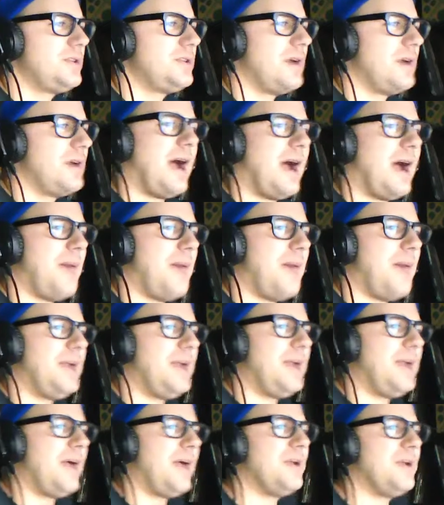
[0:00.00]
I mean,
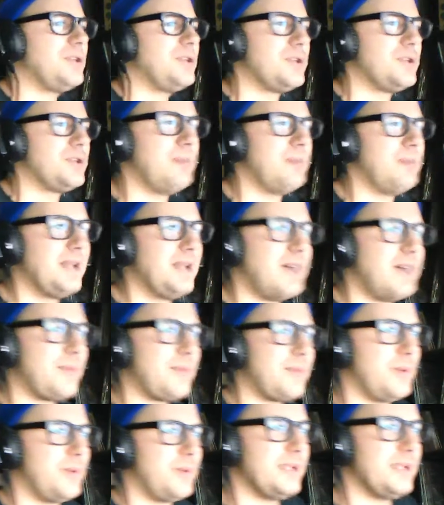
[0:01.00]
I already told you my top
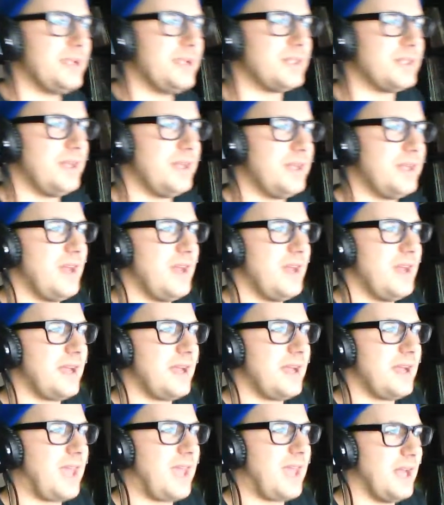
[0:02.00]
3 is Olivia,
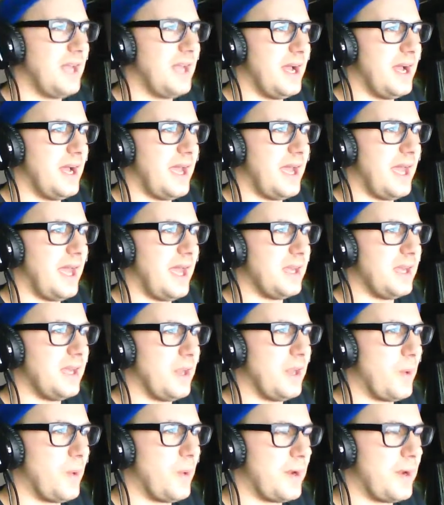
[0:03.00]
Kayla, and
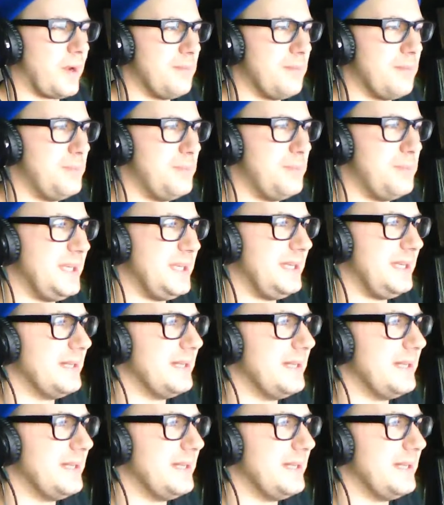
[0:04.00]
Lauren B.